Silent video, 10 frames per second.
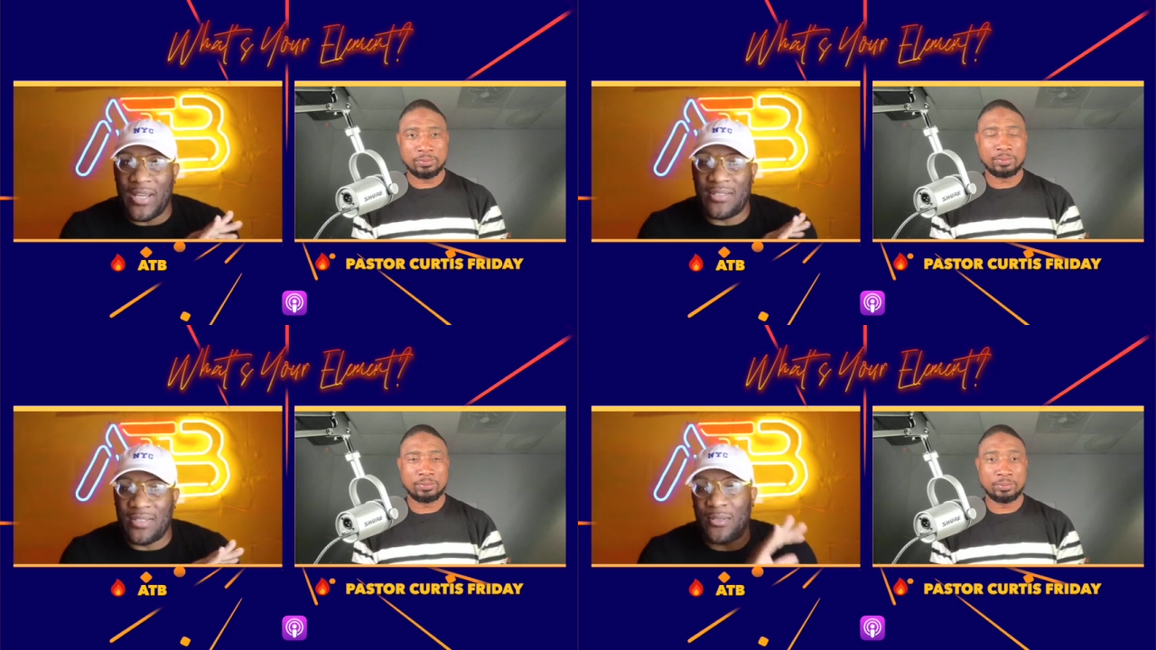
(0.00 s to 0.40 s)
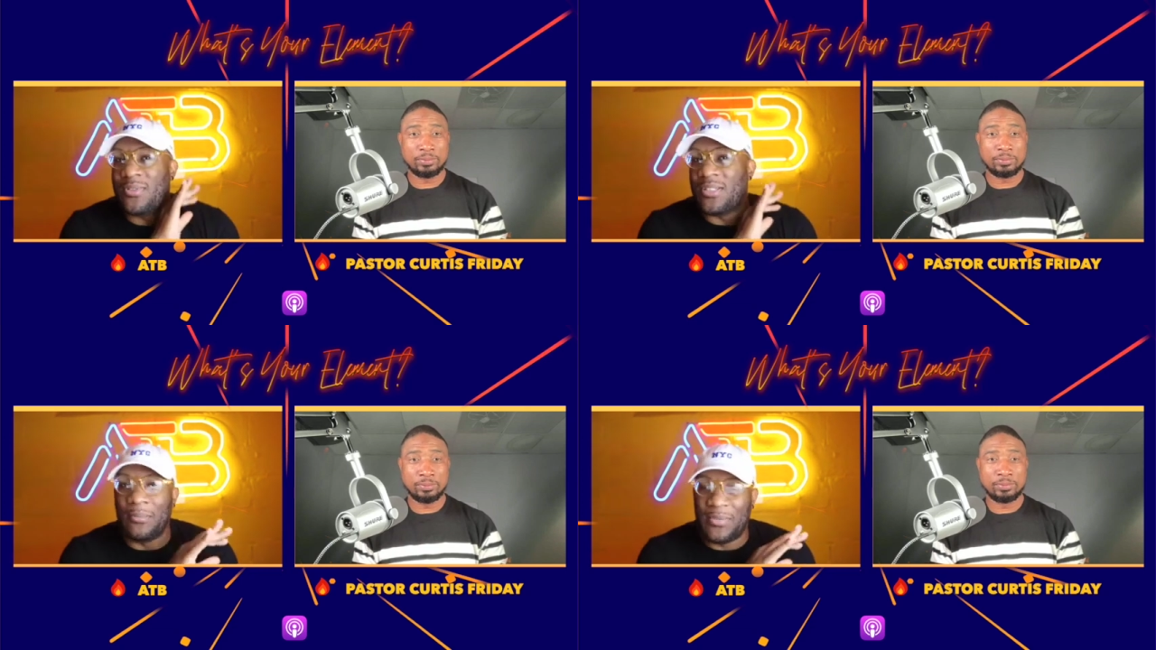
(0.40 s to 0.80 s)
Speaker 1: to do
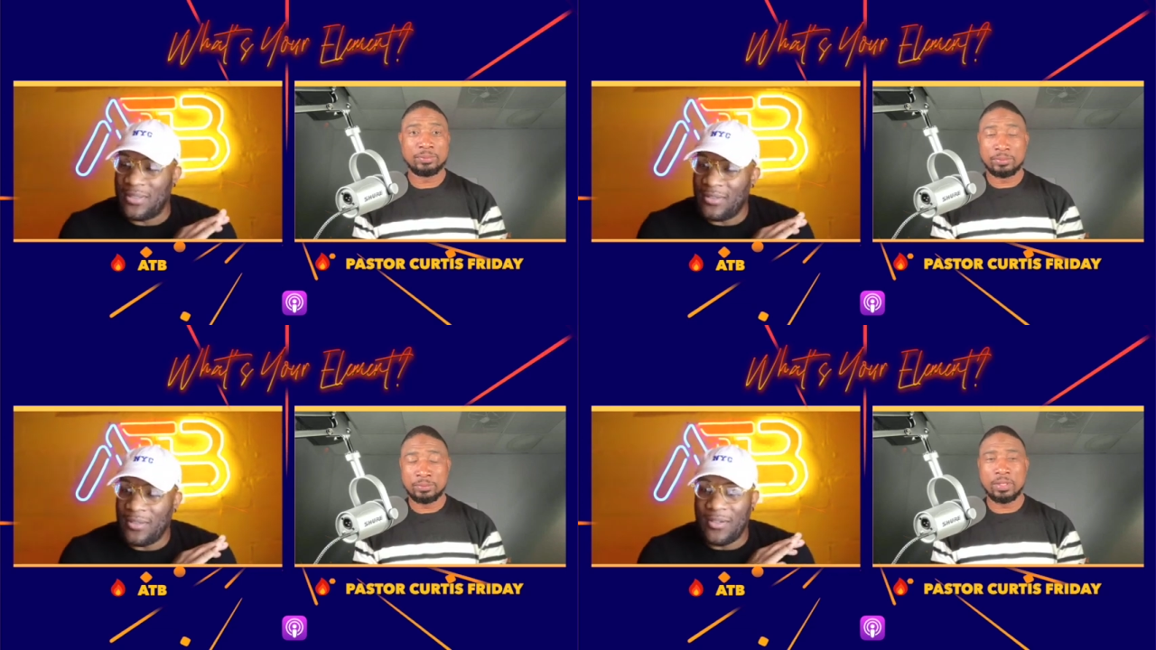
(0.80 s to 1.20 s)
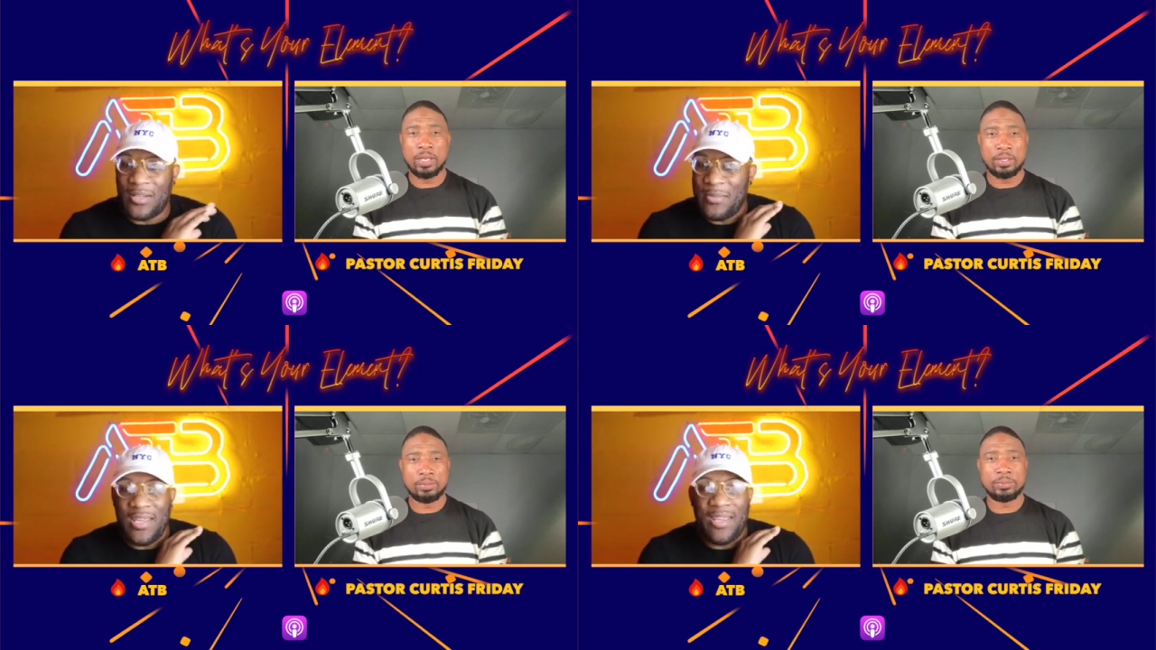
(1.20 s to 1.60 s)
something you know what i
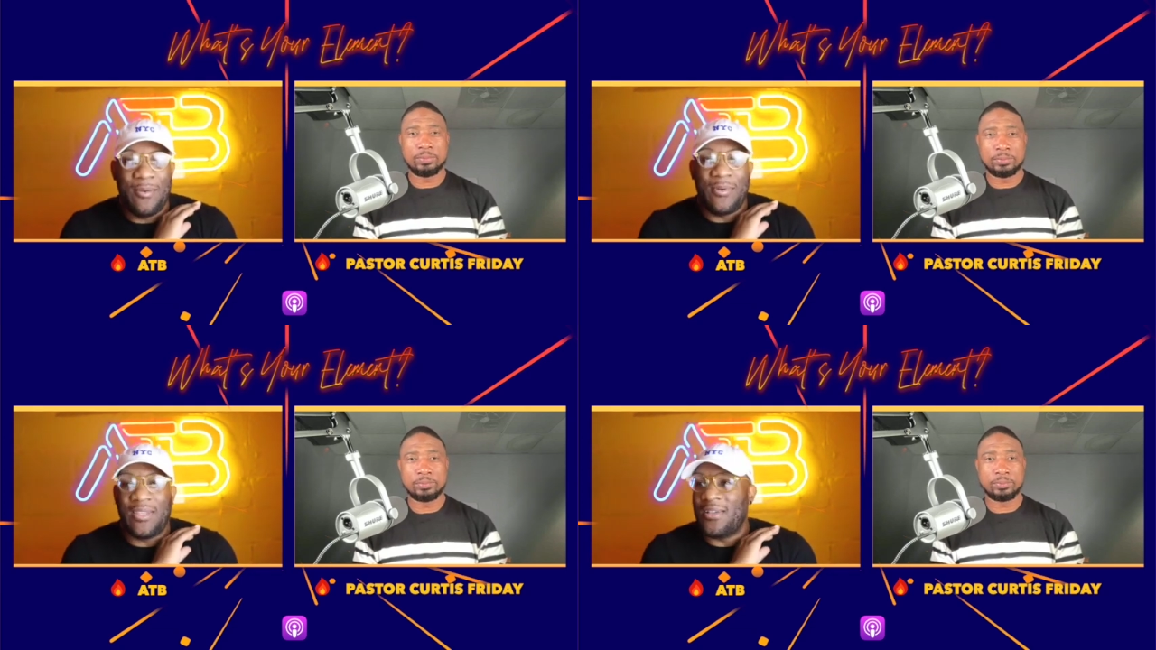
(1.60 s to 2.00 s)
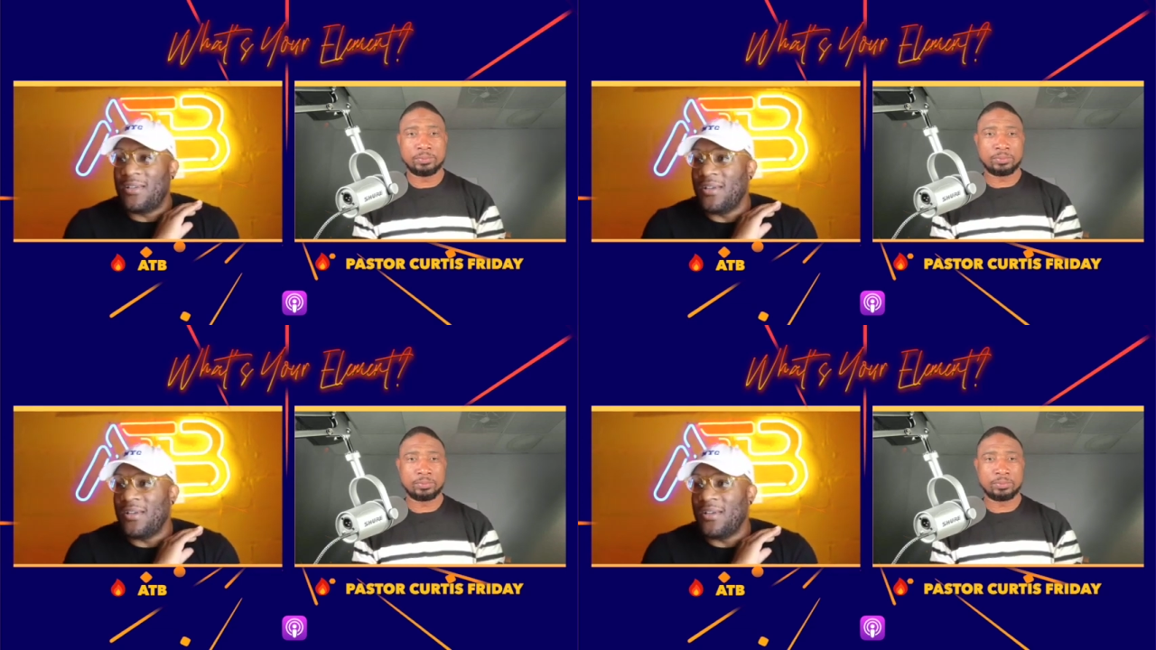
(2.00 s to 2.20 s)
mean yeah. whether